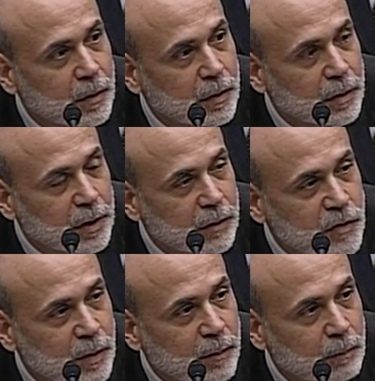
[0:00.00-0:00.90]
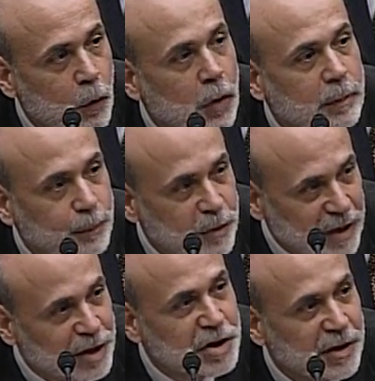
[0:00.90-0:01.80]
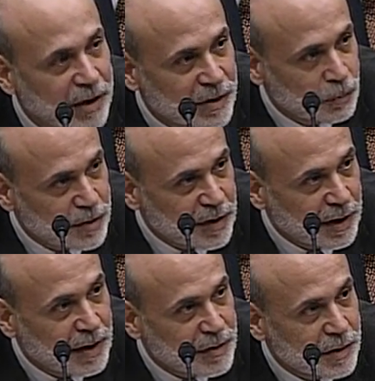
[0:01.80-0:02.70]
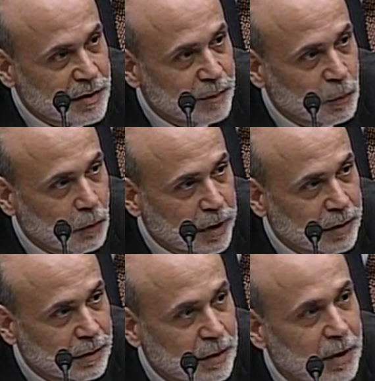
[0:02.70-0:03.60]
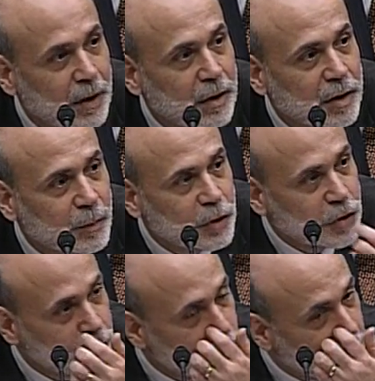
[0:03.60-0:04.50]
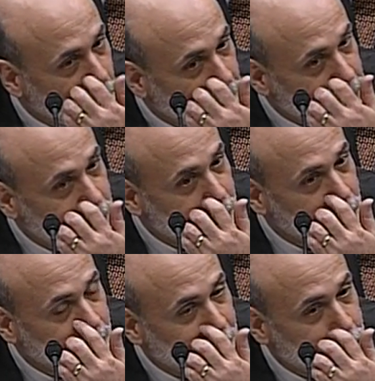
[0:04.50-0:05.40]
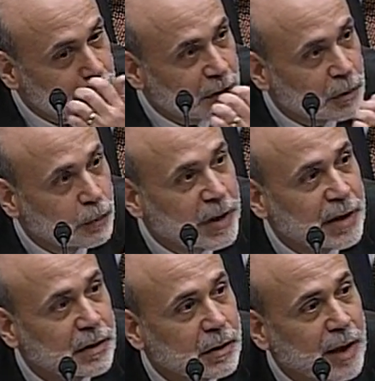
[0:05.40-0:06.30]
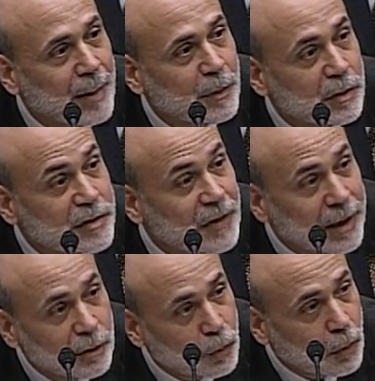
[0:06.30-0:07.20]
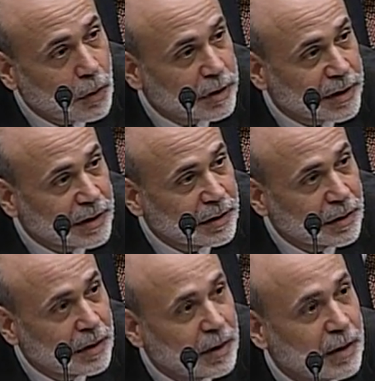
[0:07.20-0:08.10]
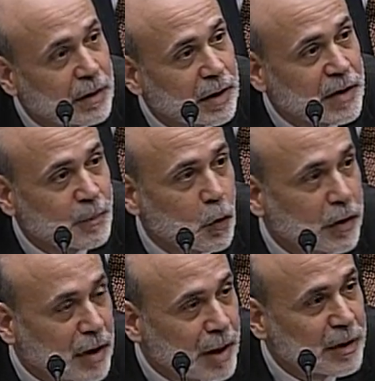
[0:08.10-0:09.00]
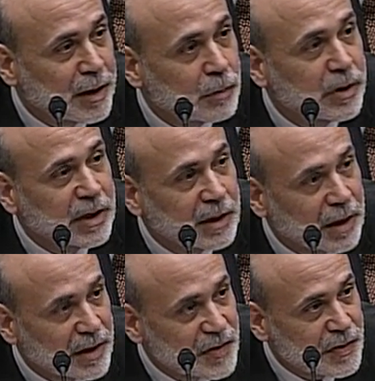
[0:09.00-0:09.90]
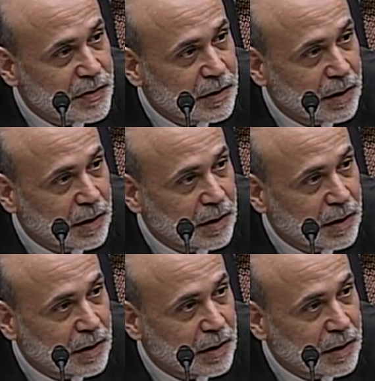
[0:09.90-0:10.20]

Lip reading: there's more protection against risky assets, number one. Number two, we want to make sure the capital is of higher quality, that is more common equity and less,